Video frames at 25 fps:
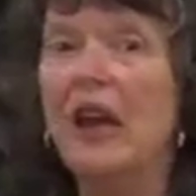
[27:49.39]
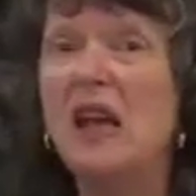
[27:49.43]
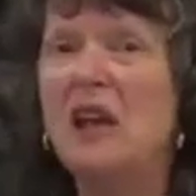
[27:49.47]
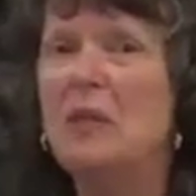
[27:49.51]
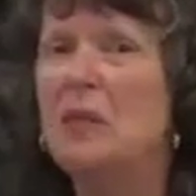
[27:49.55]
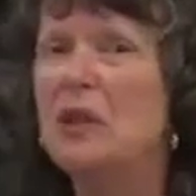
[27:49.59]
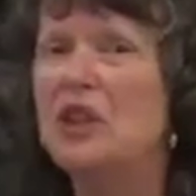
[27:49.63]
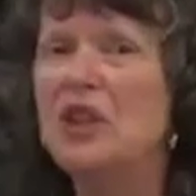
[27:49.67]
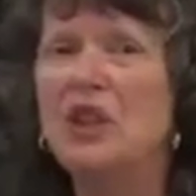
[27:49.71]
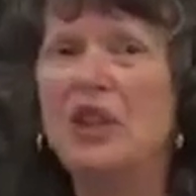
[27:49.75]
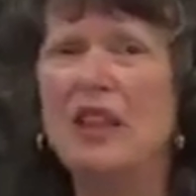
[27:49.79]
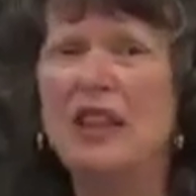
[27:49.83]

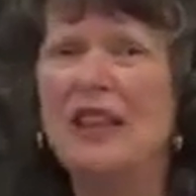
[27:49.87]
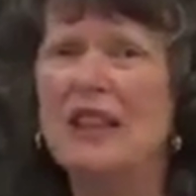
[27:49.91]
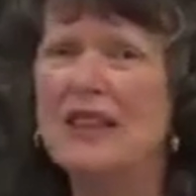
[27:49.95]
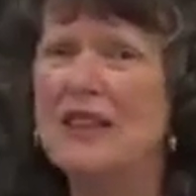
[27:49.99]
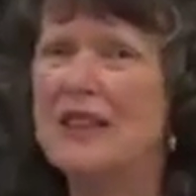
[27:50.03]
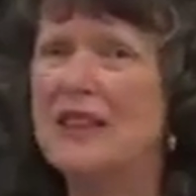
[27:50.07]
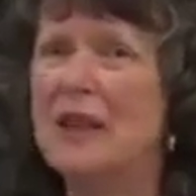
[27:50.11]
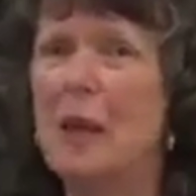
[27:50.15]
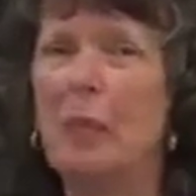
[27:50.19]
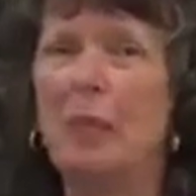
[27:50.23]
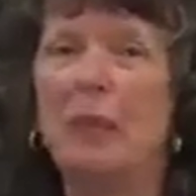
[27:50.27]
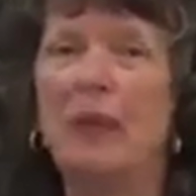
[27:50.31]
But she does
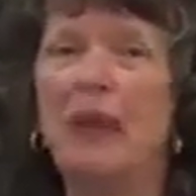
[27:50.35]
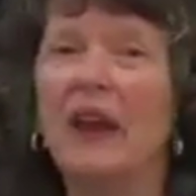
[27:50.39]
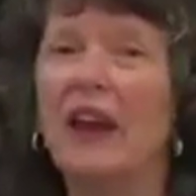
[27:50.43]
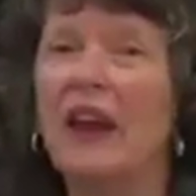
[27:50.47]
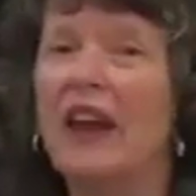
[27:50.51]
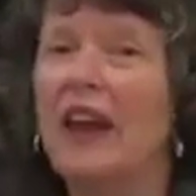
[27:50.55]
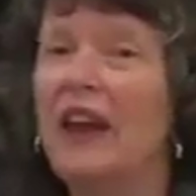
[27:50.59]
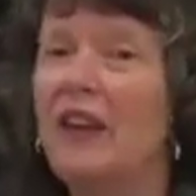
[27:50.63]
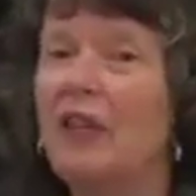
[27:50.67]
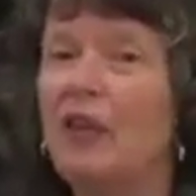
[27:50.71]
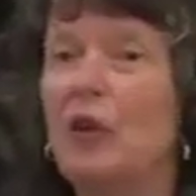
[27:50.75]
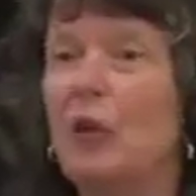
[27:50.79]
something
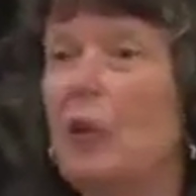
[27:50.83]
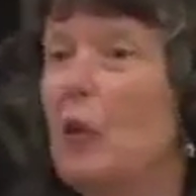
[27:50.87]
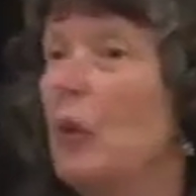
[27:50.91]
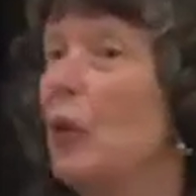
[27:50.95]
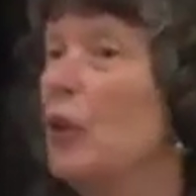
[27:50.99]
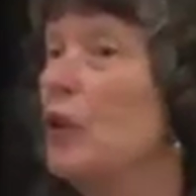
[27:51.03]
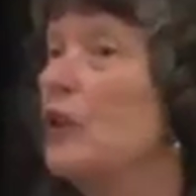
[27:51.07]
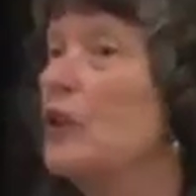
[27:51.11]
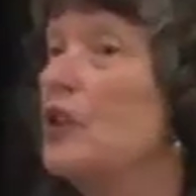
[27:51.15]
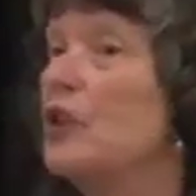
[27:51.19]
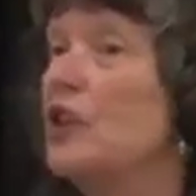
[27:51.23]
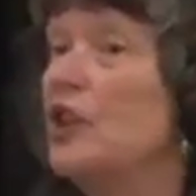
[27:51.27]
even
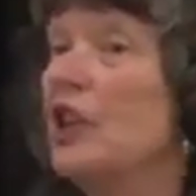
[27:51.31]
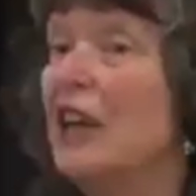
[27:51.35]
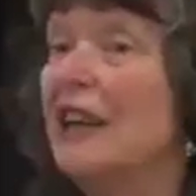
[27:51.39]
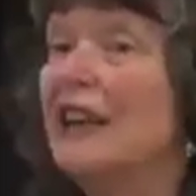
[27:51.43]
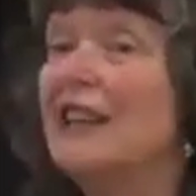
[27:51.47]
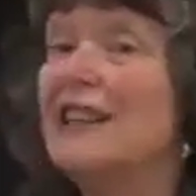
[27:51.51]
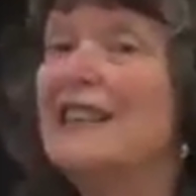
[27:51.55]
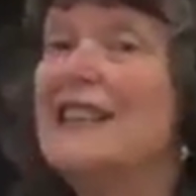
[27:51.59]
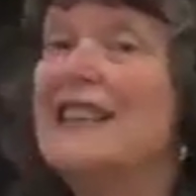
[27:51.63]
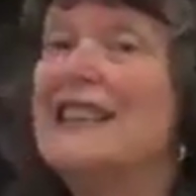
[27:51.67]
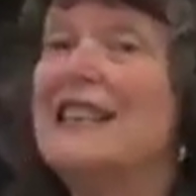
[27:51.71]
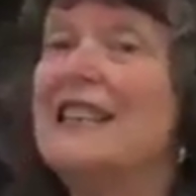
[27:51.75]
worse. She
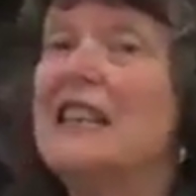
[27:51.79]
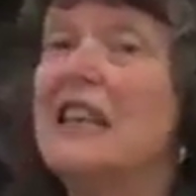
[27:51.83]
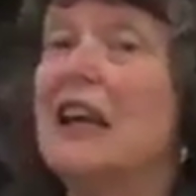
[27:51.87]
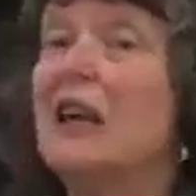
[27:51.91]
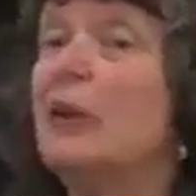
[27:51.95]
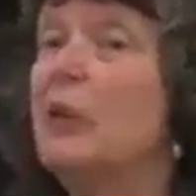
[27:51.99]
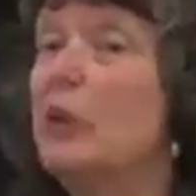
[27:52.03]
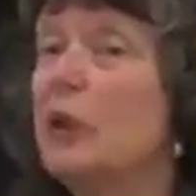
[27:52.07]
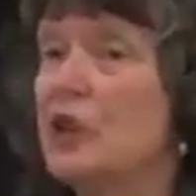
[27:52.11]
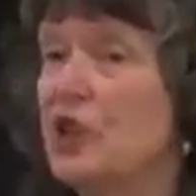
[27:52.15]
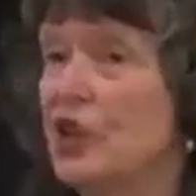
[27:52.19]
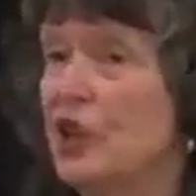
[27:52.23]

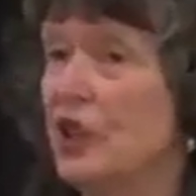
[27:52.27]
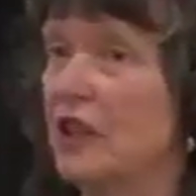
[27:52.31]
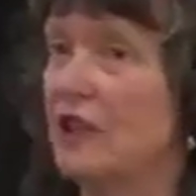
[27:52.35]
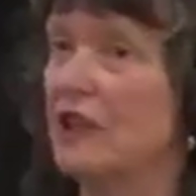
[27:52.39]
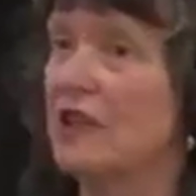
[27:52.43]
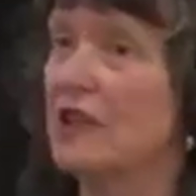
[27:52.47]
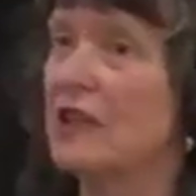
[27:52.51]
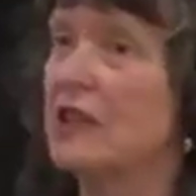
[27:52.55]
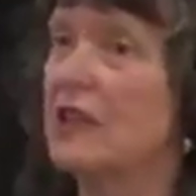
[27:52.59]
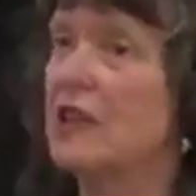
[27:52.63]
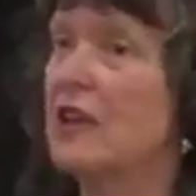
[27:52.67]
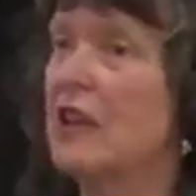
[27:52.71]

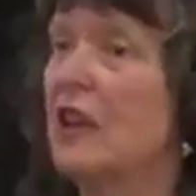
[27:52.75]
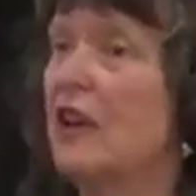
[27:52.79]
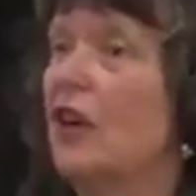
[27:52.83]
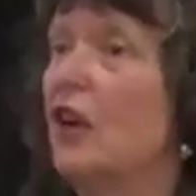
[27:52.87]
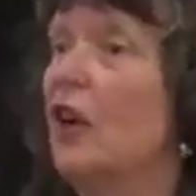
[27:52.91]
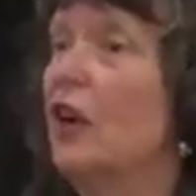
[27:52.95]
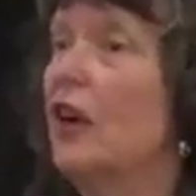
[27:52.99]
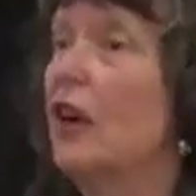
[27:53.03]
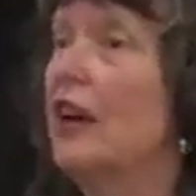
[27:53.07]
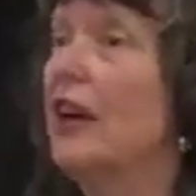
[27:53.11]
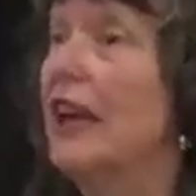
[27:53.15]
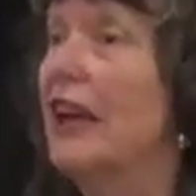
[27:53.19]
extinguishes
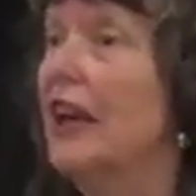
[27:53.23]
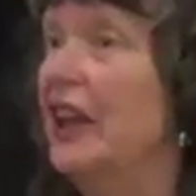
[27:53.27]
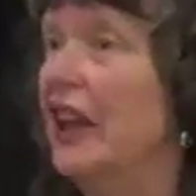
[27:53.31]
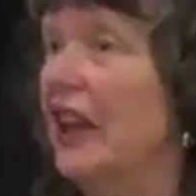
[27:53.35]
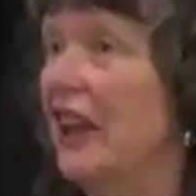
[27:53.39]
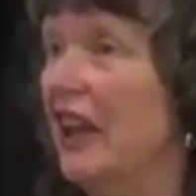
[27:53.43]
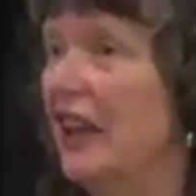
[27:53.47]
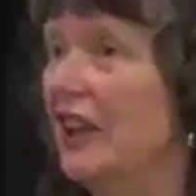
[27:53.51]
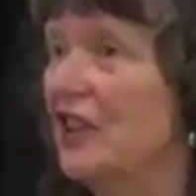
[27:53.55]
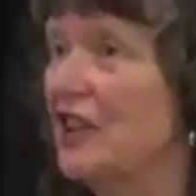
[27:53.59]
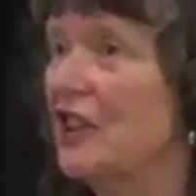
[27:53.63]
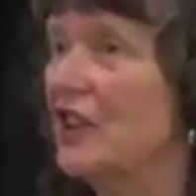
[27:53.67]
her
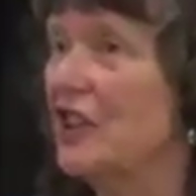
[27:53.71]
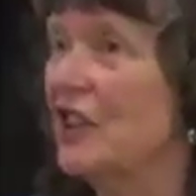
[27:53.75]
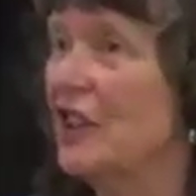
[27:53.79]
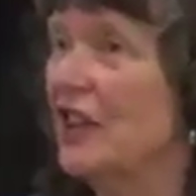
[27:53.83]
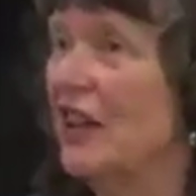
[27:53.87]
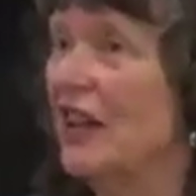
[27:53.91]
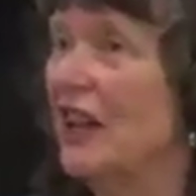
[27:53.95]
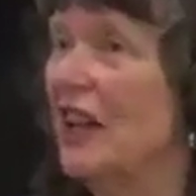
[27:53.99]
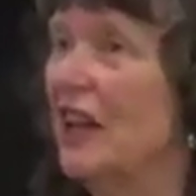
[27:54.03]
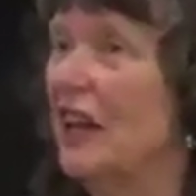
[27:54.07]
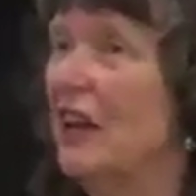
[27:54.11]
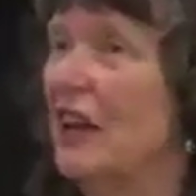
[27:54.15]
lineage.
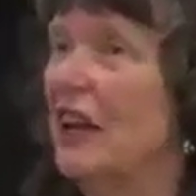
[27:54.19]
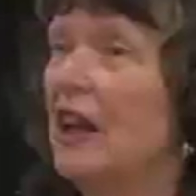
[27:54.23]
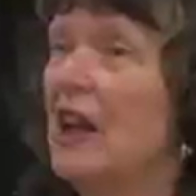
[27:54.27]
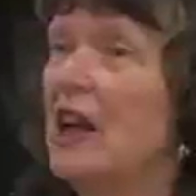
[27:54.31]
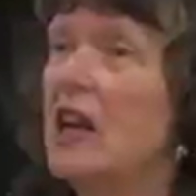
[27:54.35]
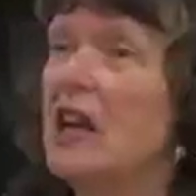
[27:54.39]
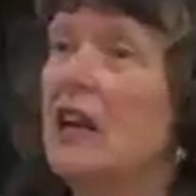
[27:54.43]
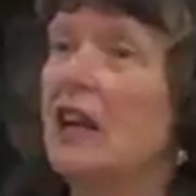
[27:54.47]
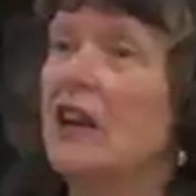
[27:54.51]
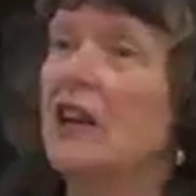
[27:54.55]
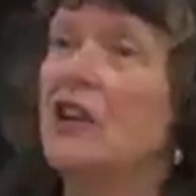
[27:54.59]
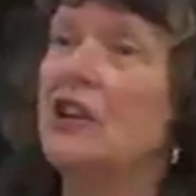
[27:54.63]

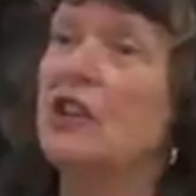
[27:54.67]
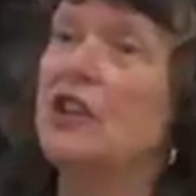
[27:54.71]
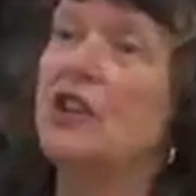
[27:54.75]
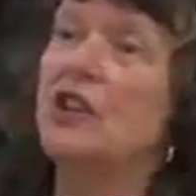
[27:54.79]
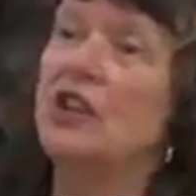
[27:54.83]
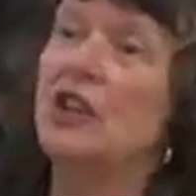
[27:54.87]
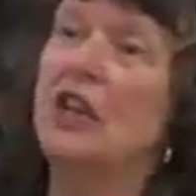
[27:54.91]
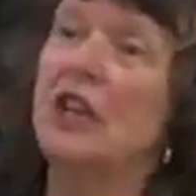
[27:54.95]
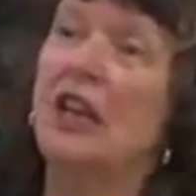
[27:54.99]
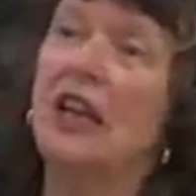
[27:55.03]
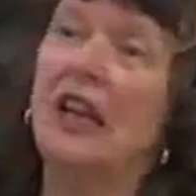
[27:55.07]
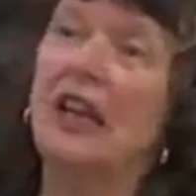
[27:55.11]

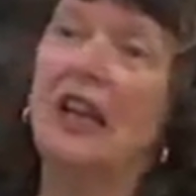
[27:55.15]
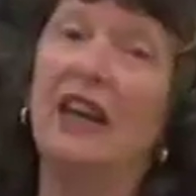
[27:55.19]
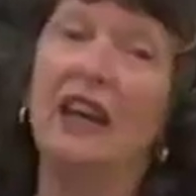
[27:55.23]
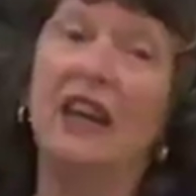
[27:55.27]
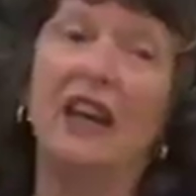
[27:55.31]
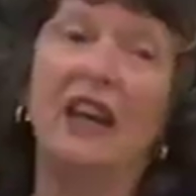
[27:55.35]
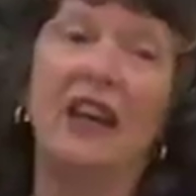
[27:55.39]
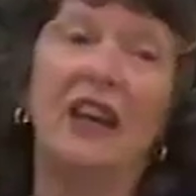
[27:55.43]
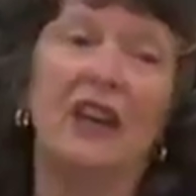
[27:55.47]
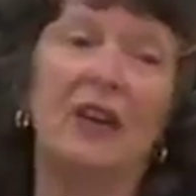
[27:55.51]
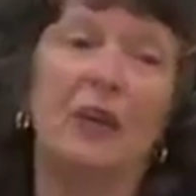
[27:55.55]
She